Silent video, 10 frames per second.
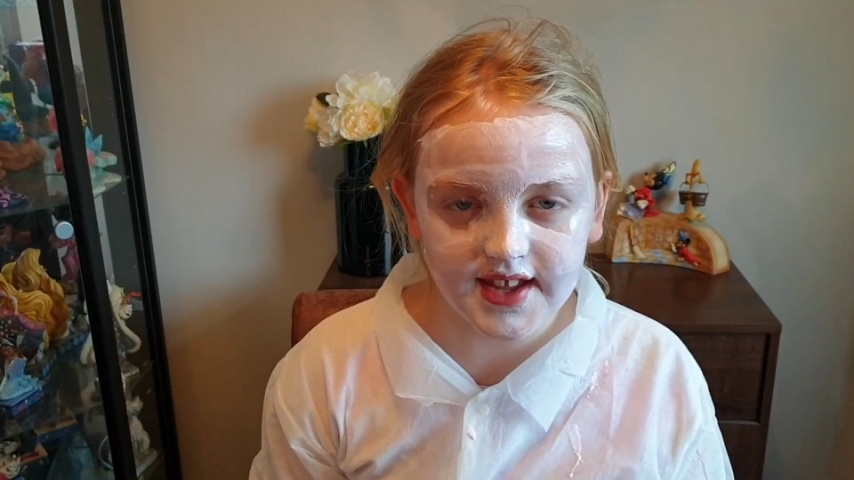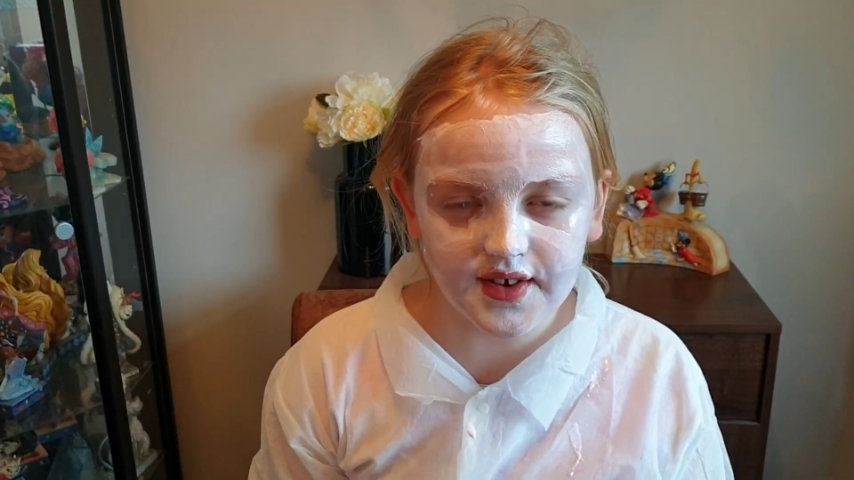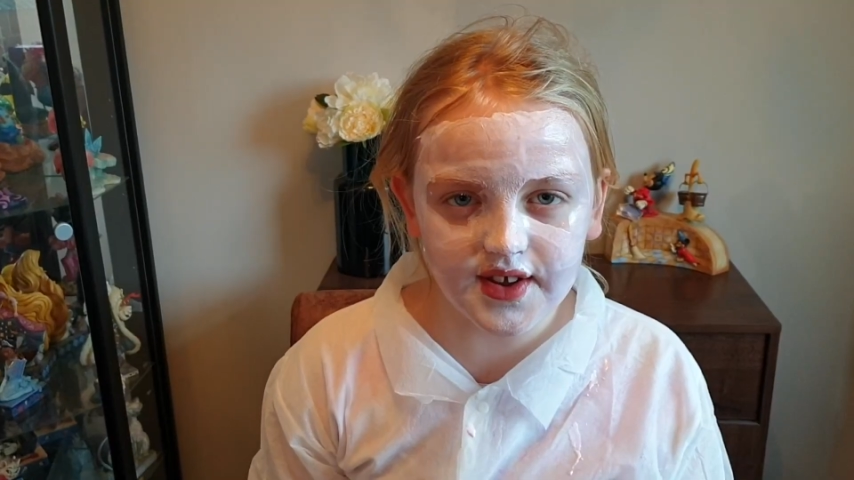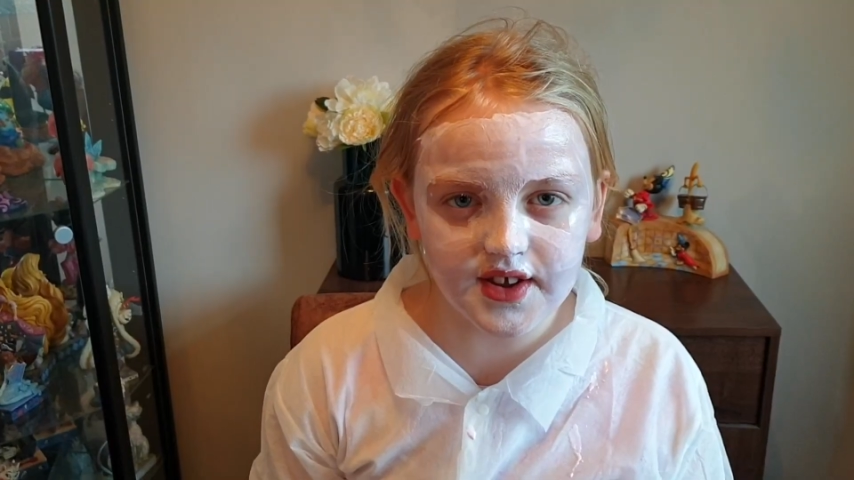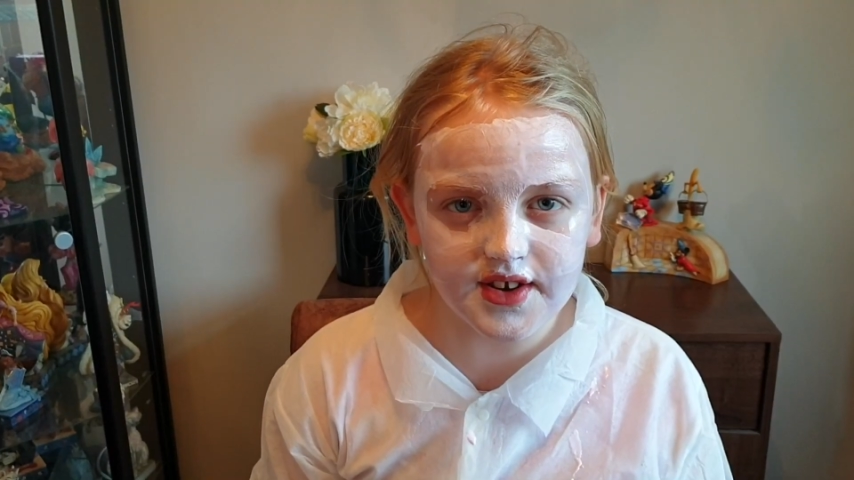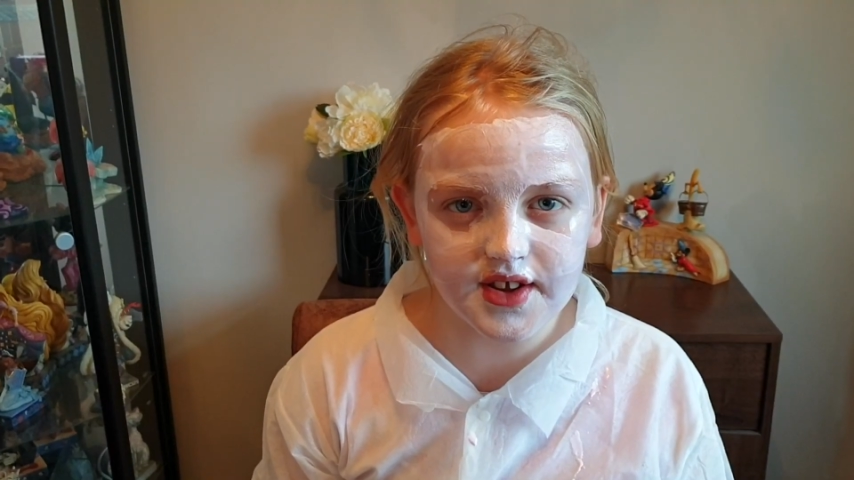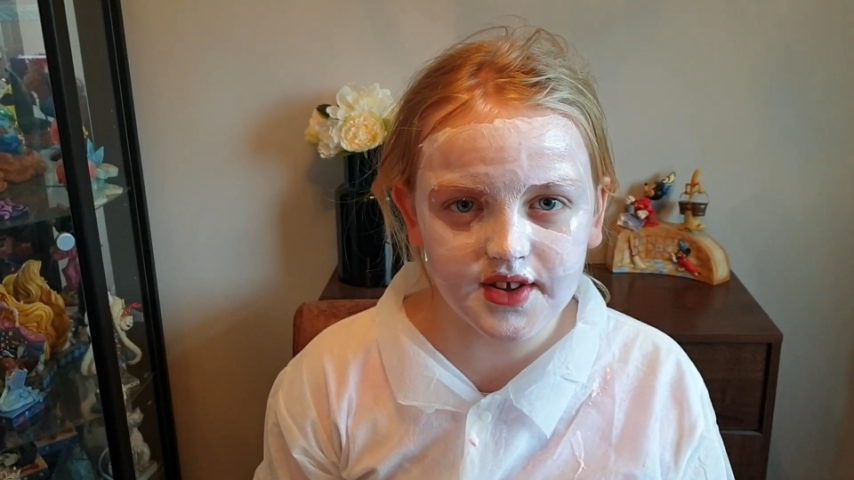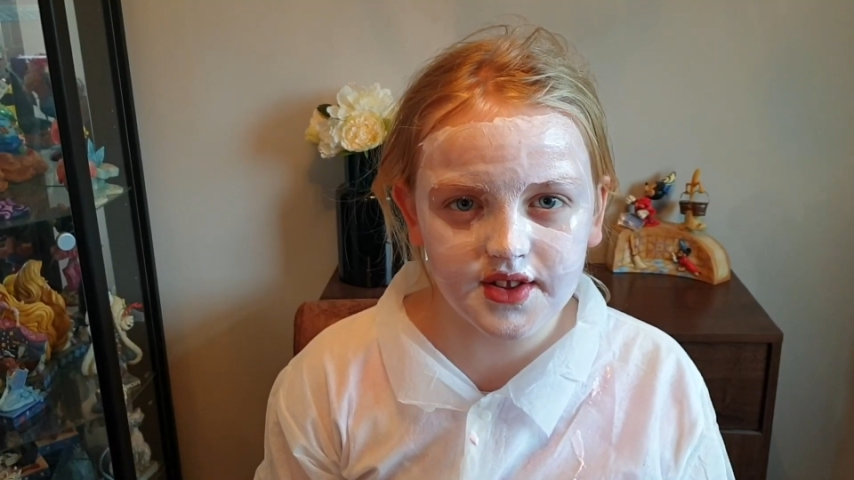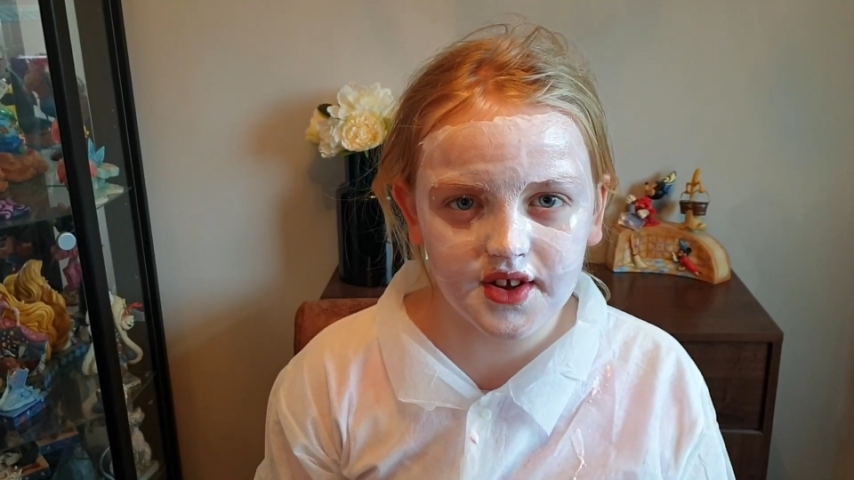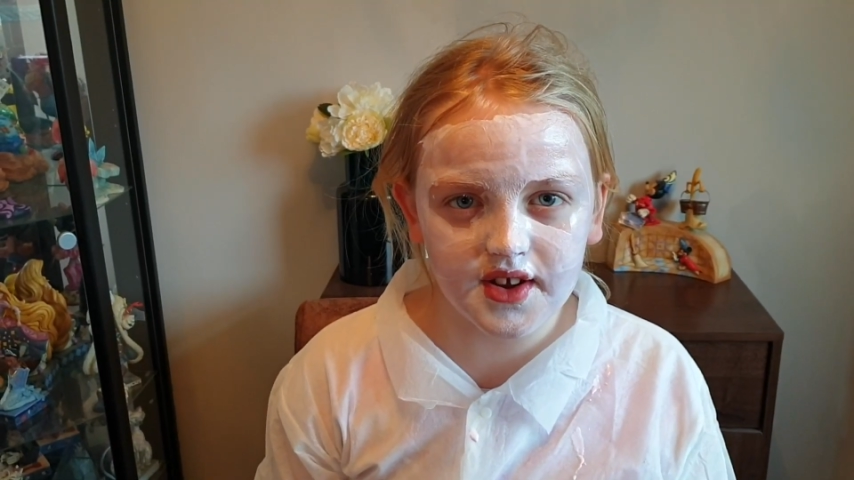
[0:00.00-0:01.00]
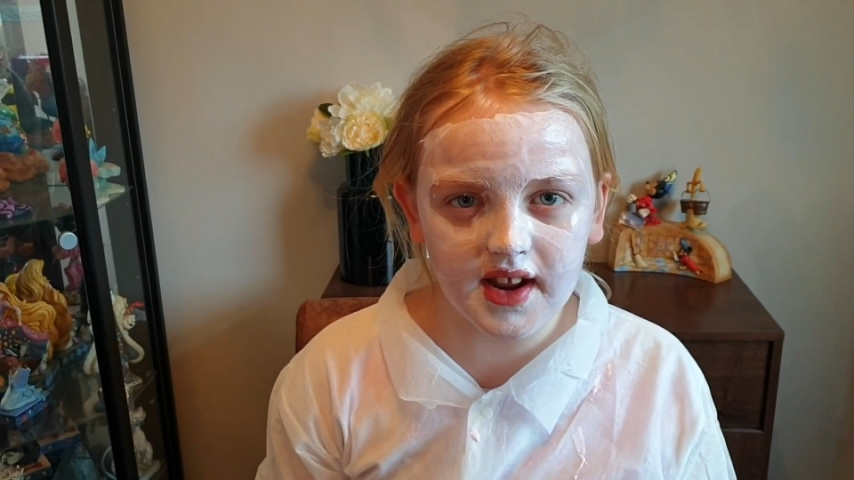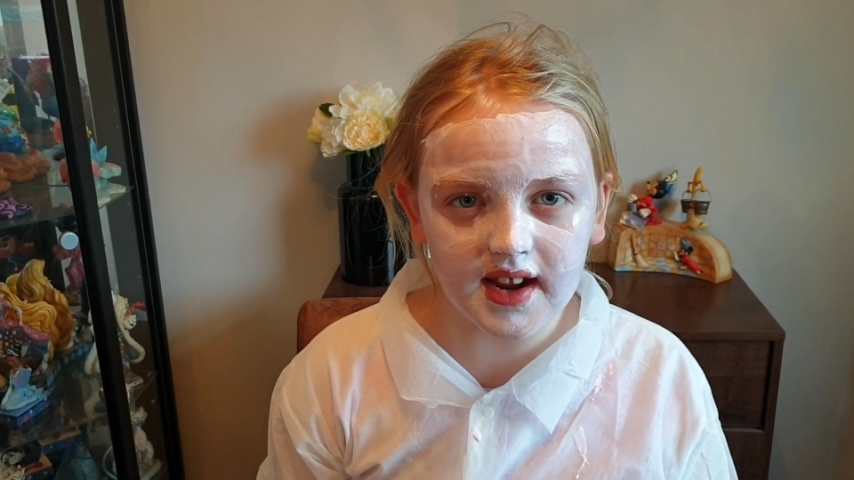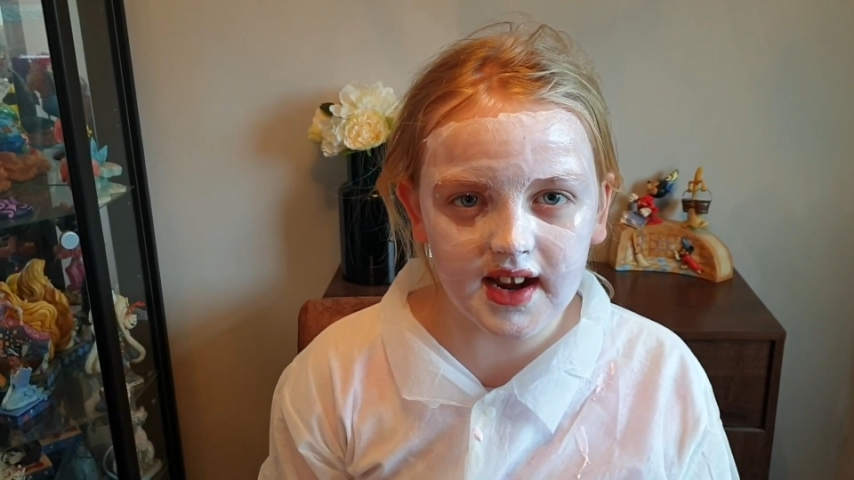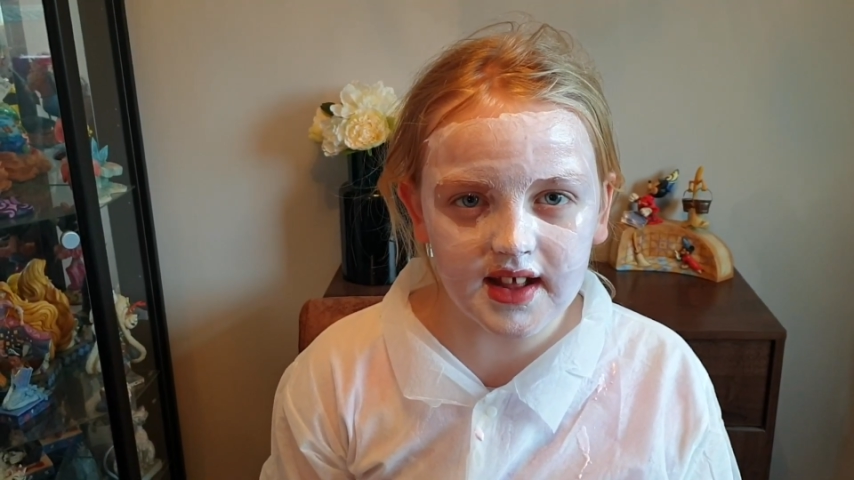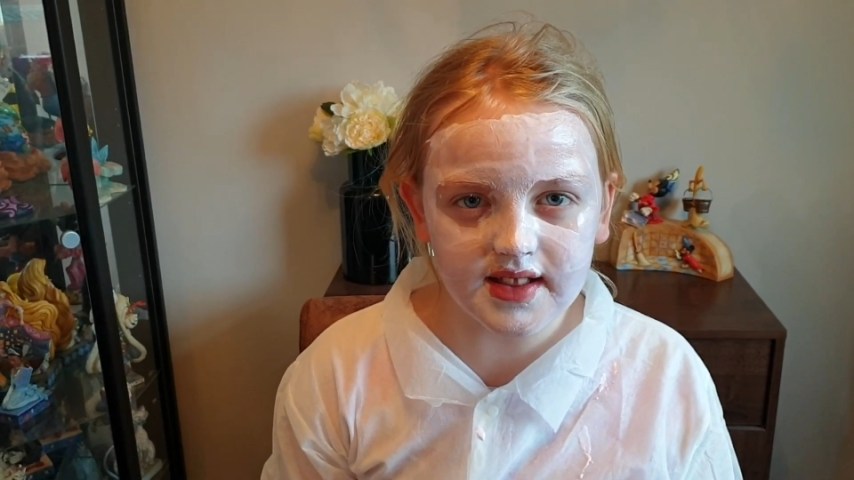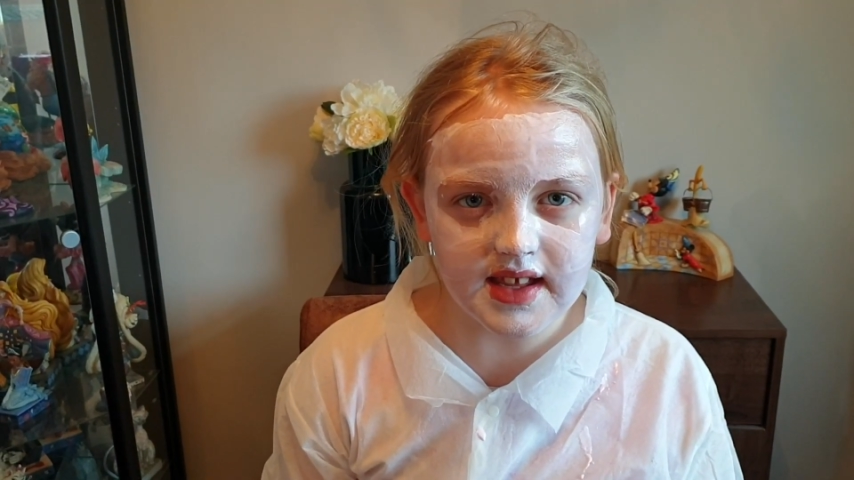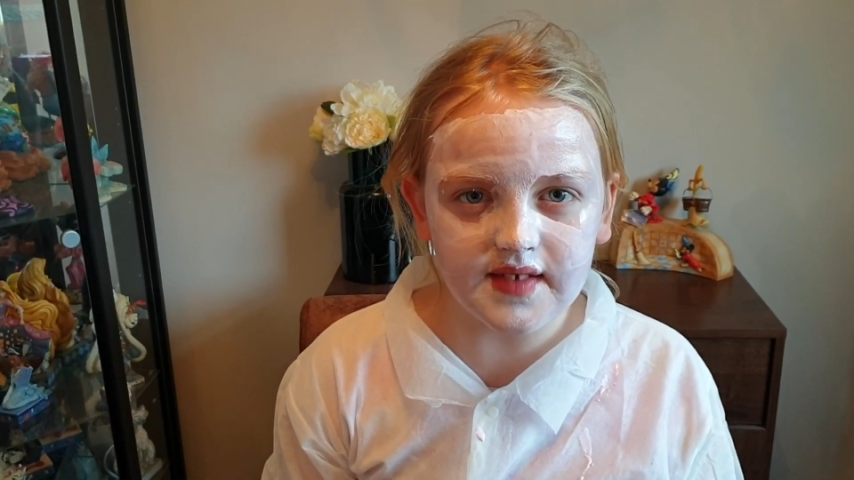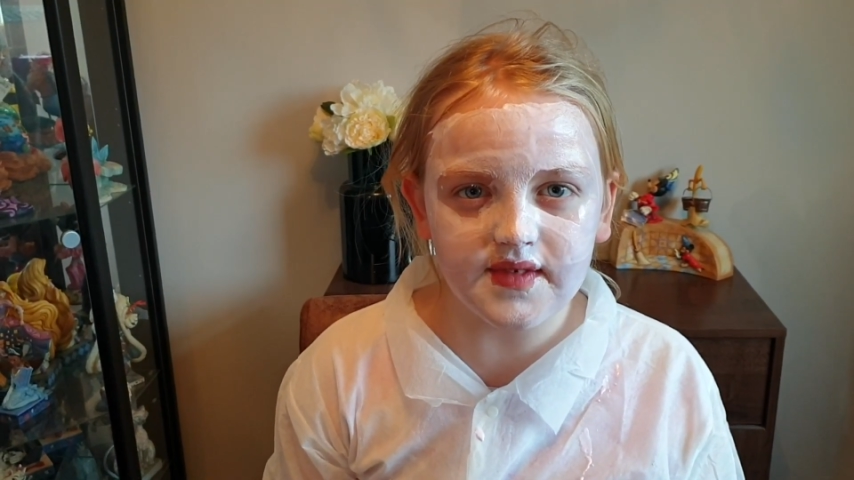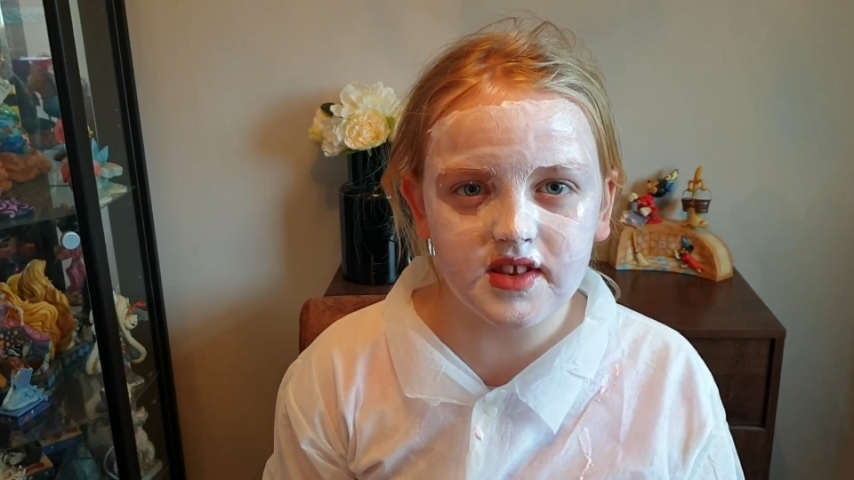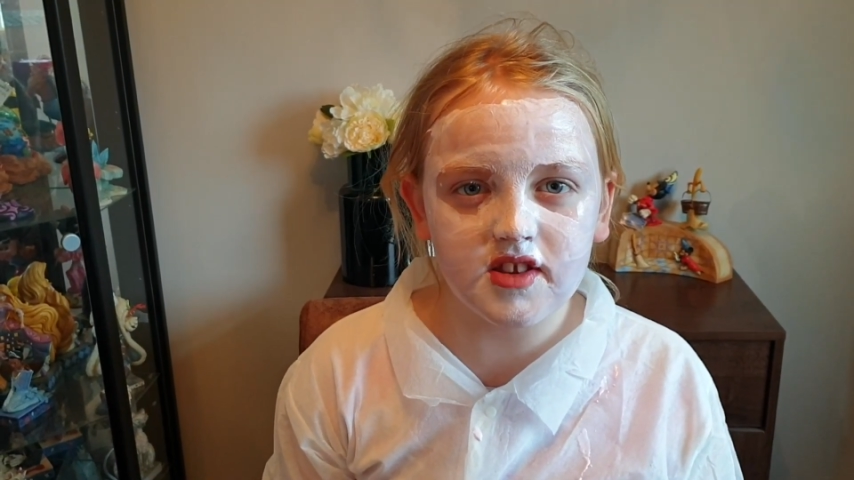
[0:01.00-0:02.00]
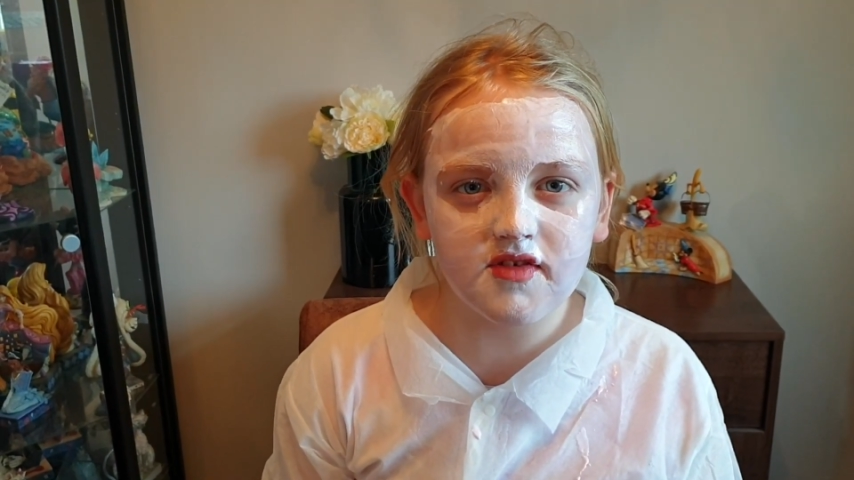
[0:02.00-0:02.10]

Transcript: Now I got it all on and I'll leave it to